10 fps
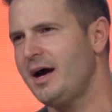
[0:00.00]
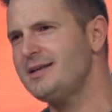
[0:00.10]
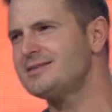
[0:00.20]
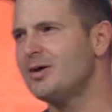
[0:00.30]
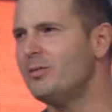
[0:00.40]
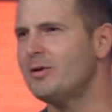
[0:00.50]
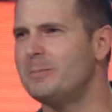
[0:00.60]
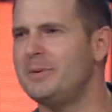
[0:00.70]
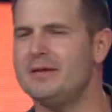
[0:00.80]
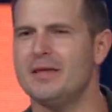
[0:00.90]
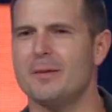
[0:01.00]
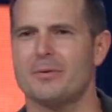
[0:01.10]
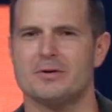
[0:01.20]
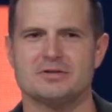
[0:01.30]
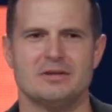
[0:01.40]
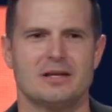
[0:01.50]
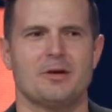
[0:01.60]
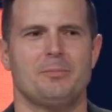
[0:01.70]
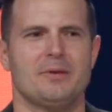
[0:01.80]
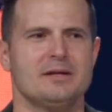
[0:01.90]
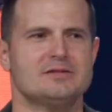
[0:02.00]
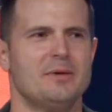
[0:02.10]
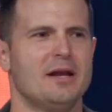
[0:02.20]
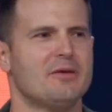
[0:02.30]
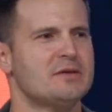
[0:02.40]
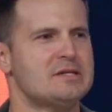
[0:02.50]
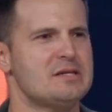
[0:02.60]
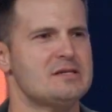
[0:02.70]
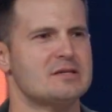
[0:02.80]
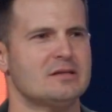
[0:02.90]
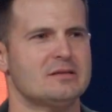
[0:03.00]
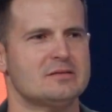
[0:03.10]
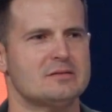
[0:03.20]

I just don't want to be that person that complains about every season.